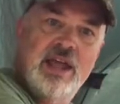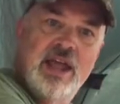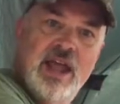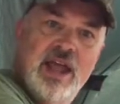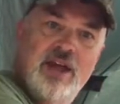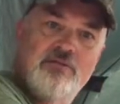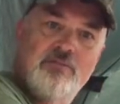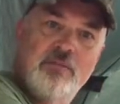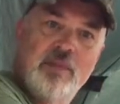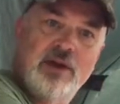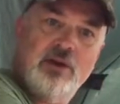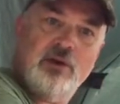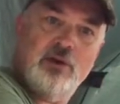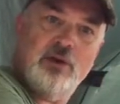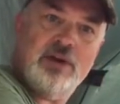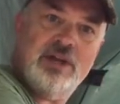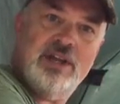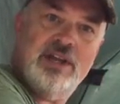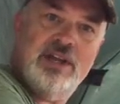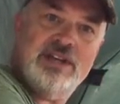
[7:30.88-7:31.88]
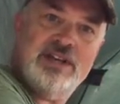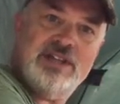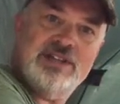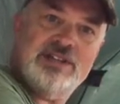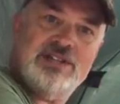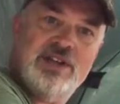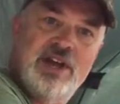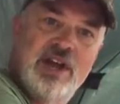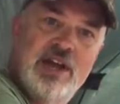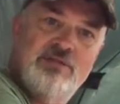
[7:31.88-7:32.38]
have my cook kit
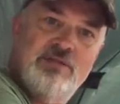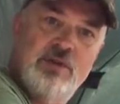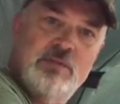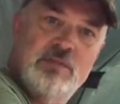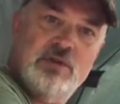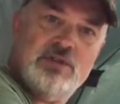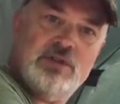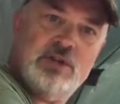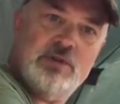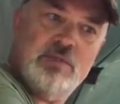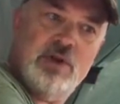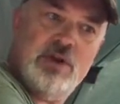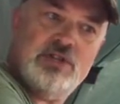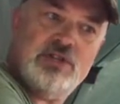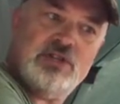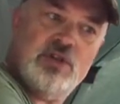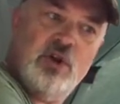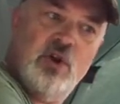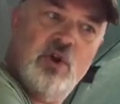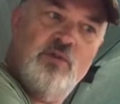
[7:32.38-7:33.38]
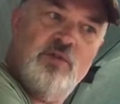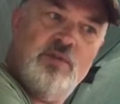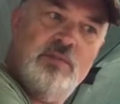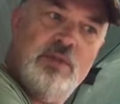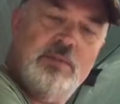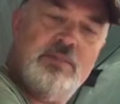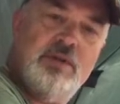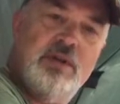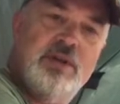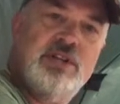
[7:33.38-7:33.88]
inside if I'm using my stove and
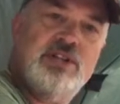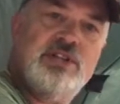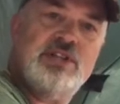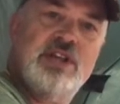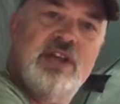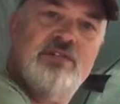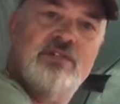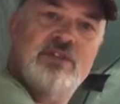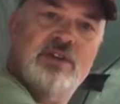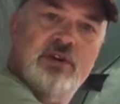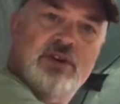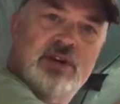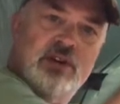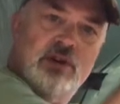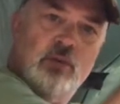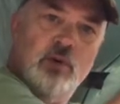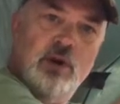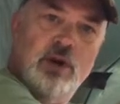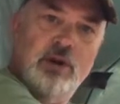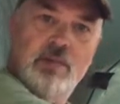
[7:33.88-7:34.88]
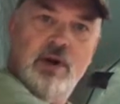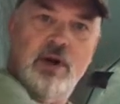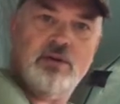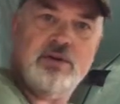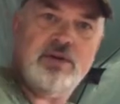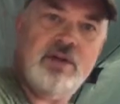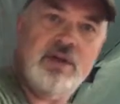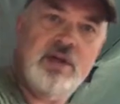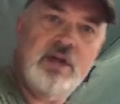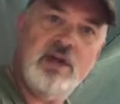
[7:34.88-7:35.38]
be plenty safe and don't need to worry about
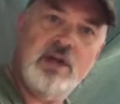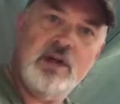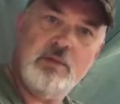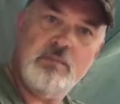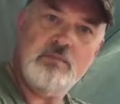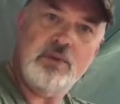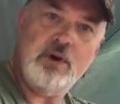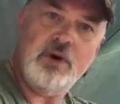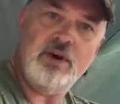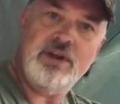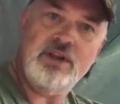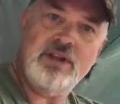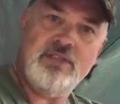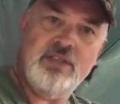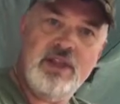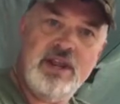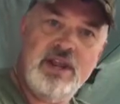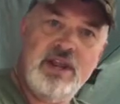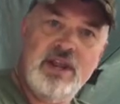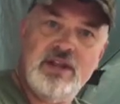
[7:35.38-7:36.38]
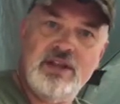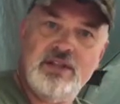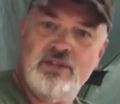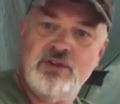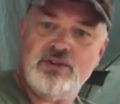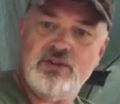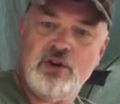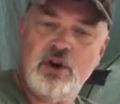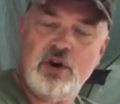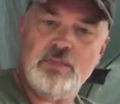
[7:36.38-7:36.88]
burning the
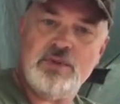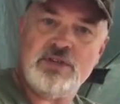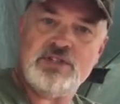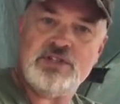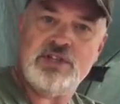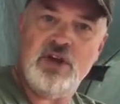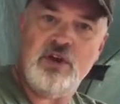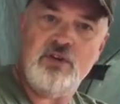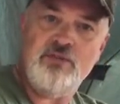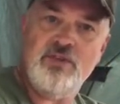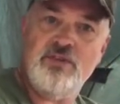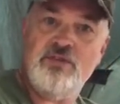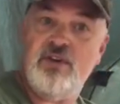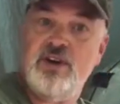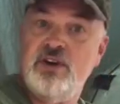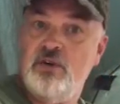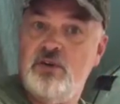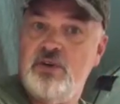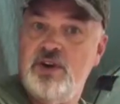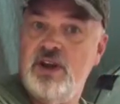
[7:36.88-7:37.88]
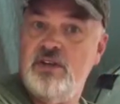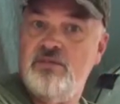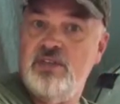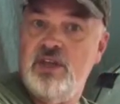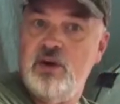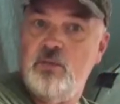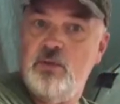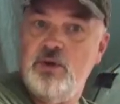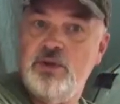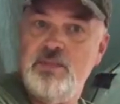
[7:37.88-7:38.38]
tarp itself. If I don't have
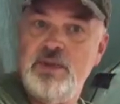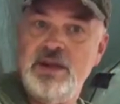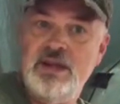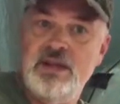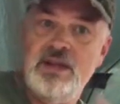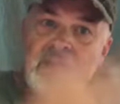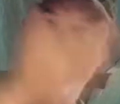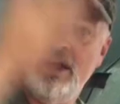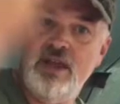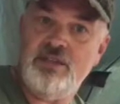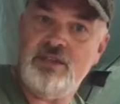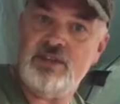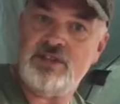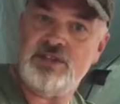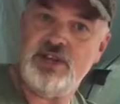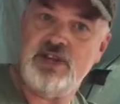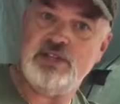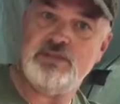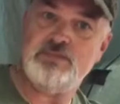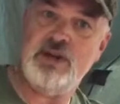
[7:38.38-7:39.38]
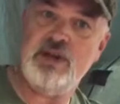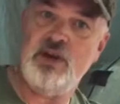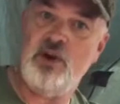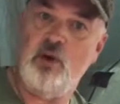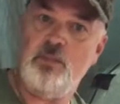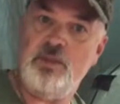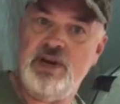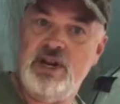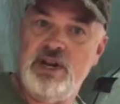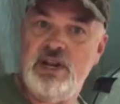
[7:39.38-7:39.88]
that with me, this nice big
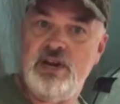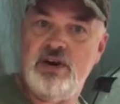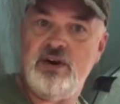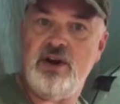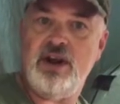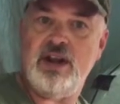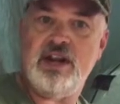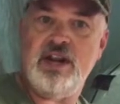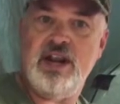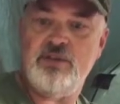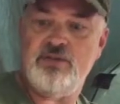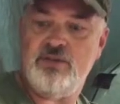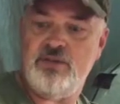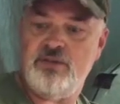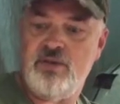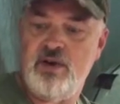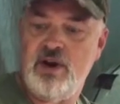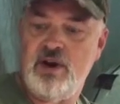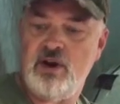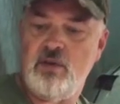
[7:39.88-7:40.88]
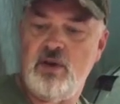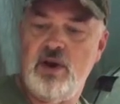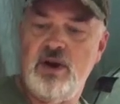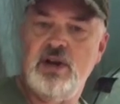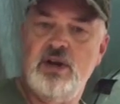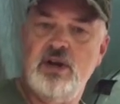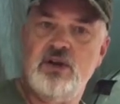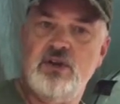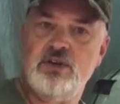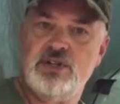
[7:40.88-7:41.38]
opening here, I can have a fire right
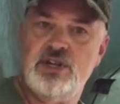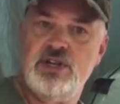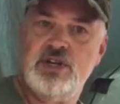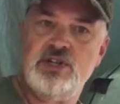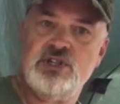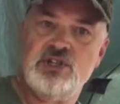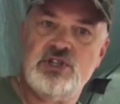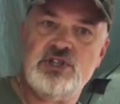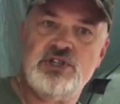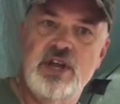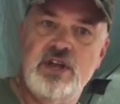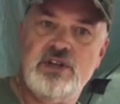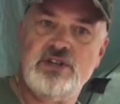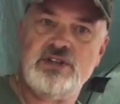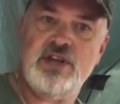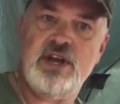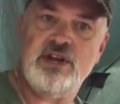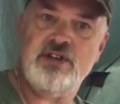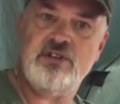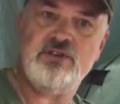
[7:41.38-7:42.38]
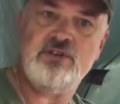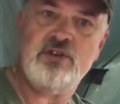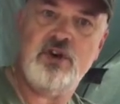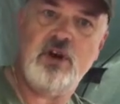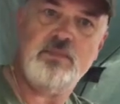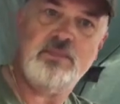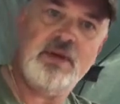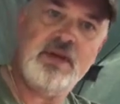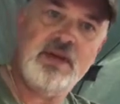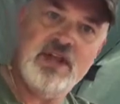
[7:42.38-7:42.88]
here sitting just outside of the
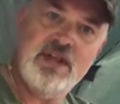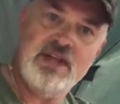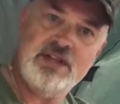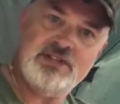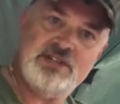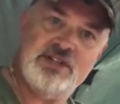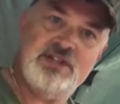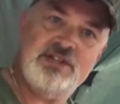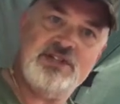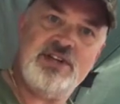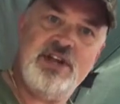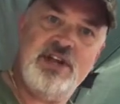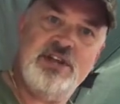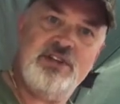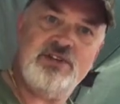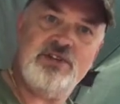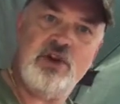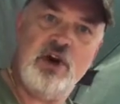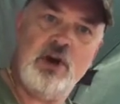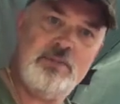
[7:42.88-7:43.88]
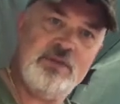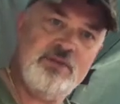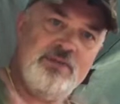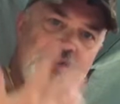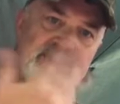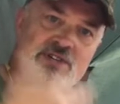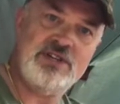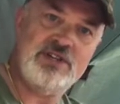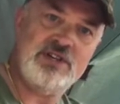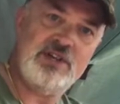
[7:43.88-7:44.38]
tarp, sit inside the tarp if
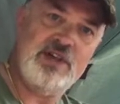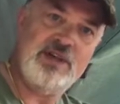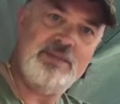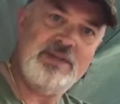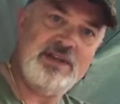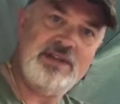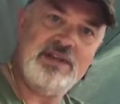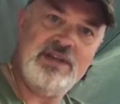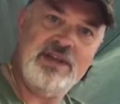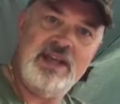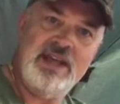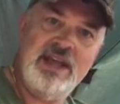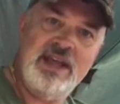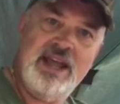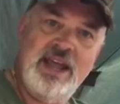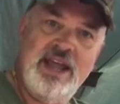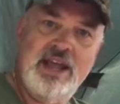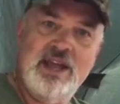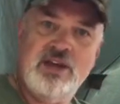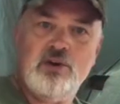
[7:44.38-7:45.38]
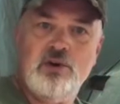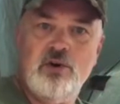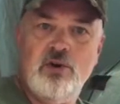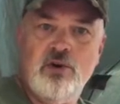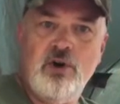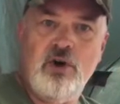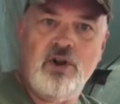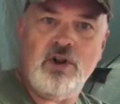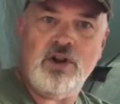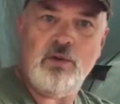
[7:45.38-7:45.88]
it's inclement, and
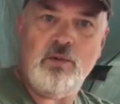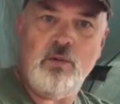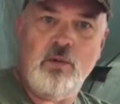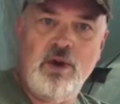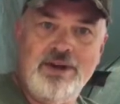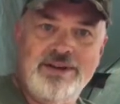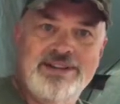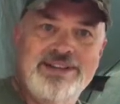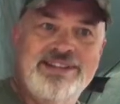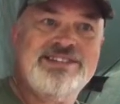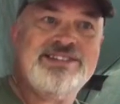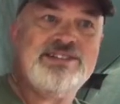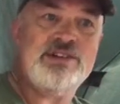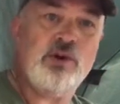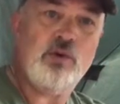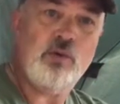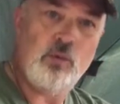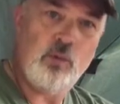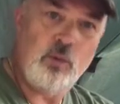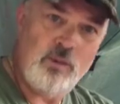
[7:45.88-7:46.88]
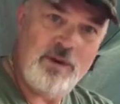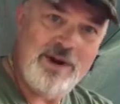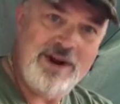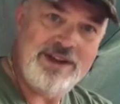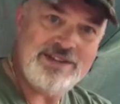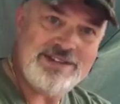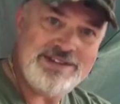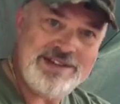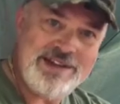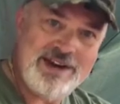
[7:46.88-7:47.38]
cook all I want. It's a
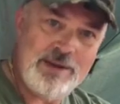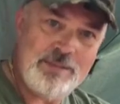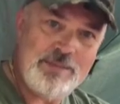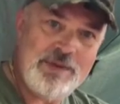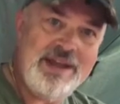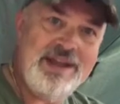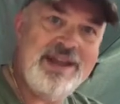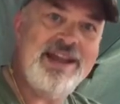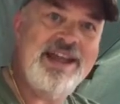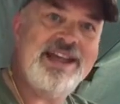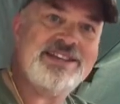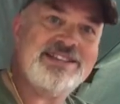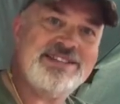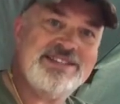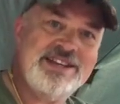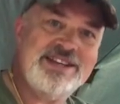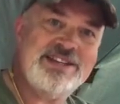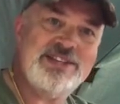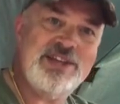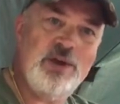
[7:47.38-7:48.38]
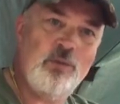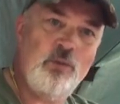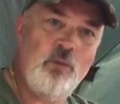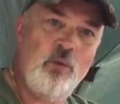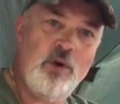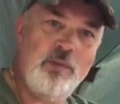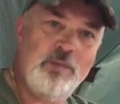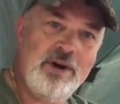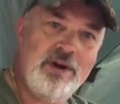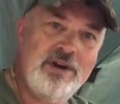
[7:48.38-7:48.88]
great setup as things get
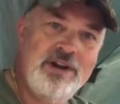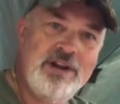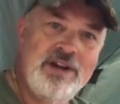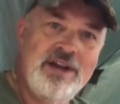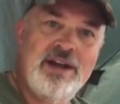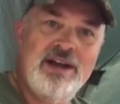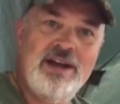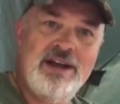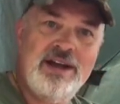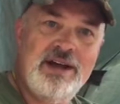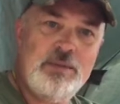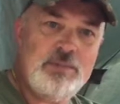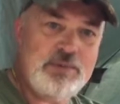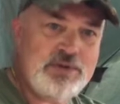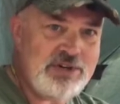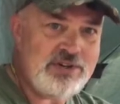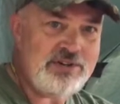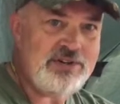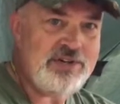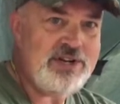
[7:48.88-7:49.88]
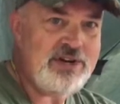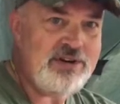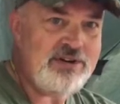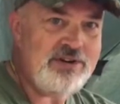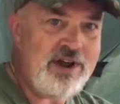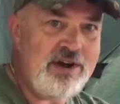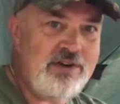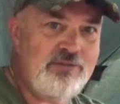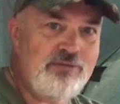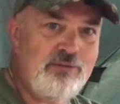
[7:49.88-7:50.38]
warmer, particularly here
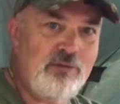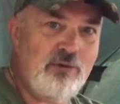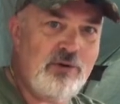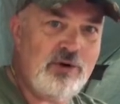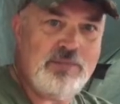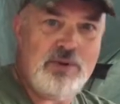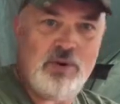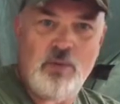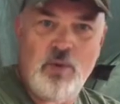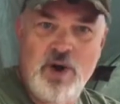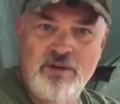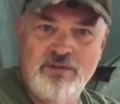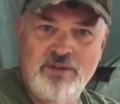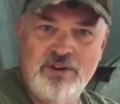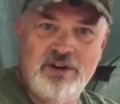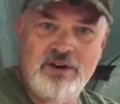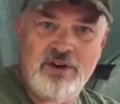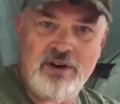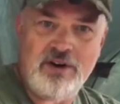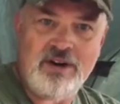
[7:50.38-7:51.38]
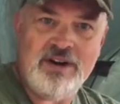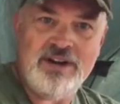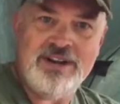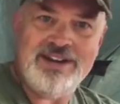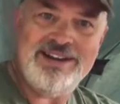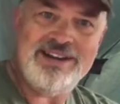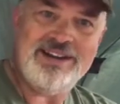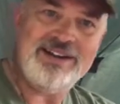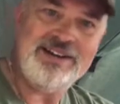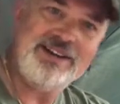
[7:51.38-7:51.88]
down in Florida, but wherever you are,
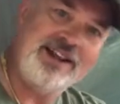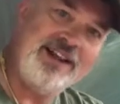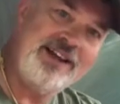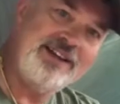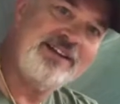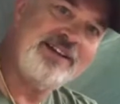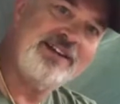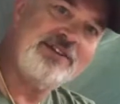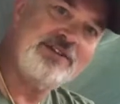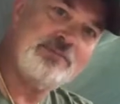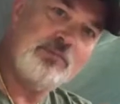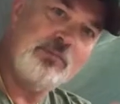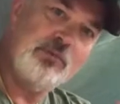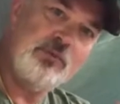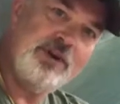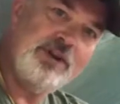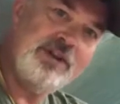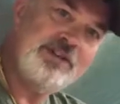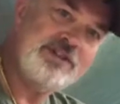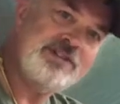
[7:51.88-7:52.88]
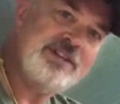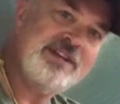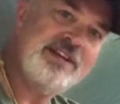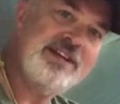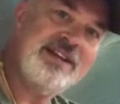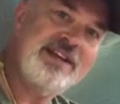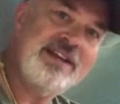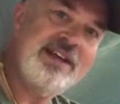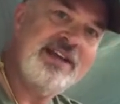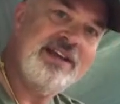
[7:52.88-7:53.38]
you get a lot nice breeze.
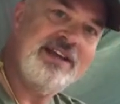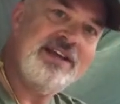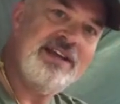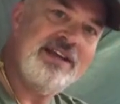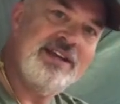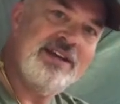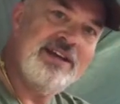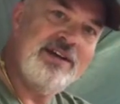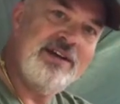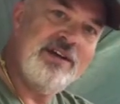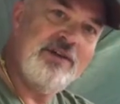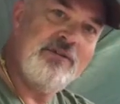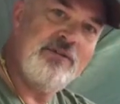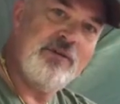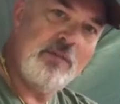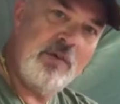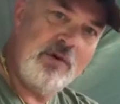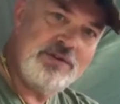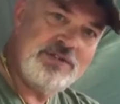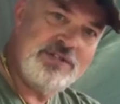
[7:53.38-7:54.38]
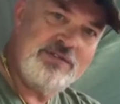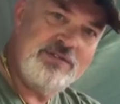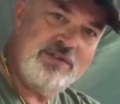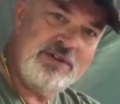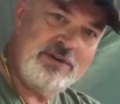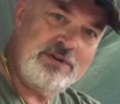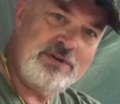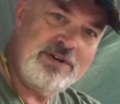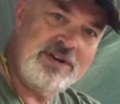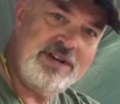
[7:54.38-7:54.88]
For most of
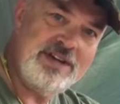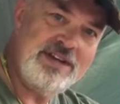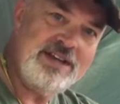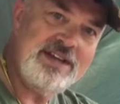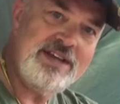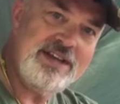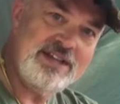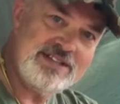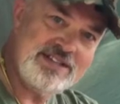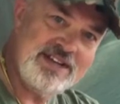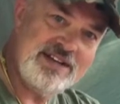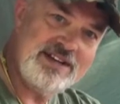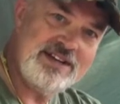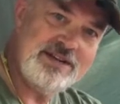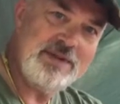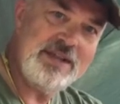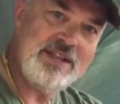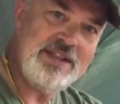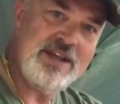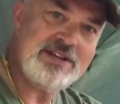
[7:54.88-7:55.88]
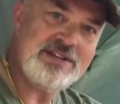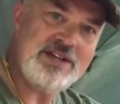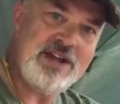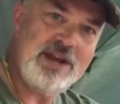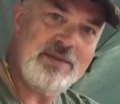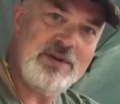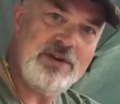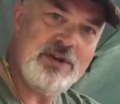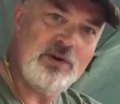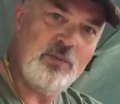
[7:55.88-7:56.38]
you, it's getting to be that
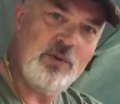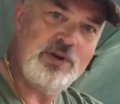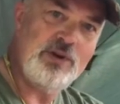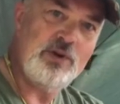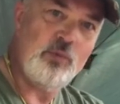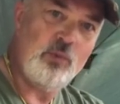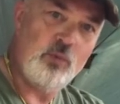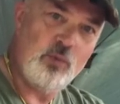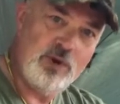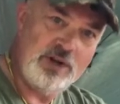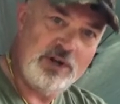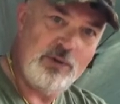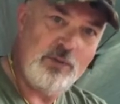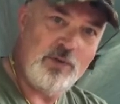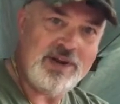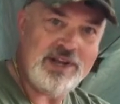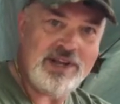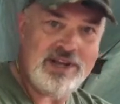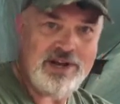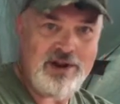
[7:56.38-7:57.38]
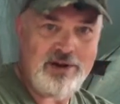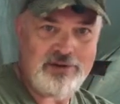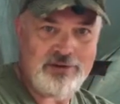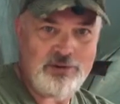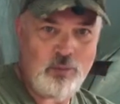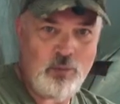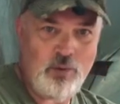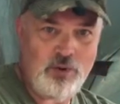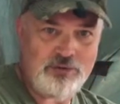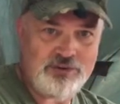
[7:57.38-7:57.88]
time of year when you really want to get out in
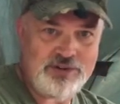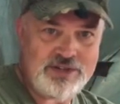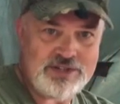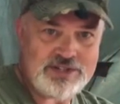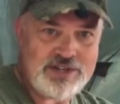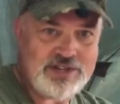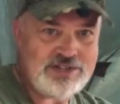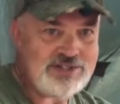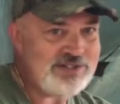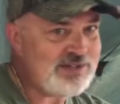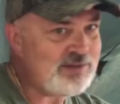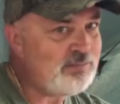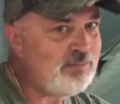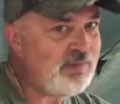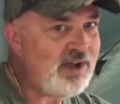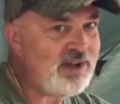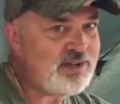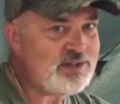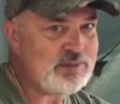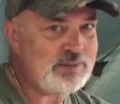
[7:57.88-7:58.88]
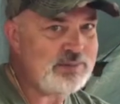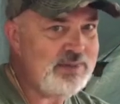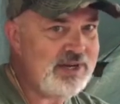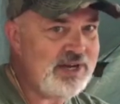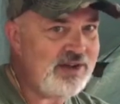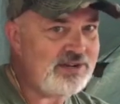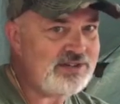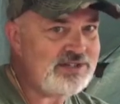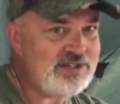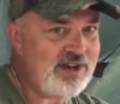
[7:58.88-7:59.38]
the wilderness because it's impossible to
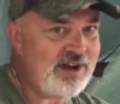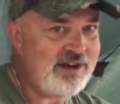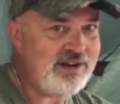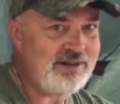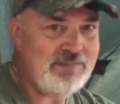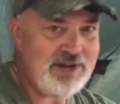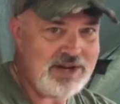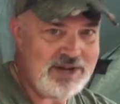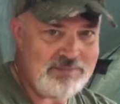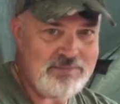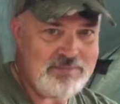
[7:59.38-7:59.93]
be outside and be in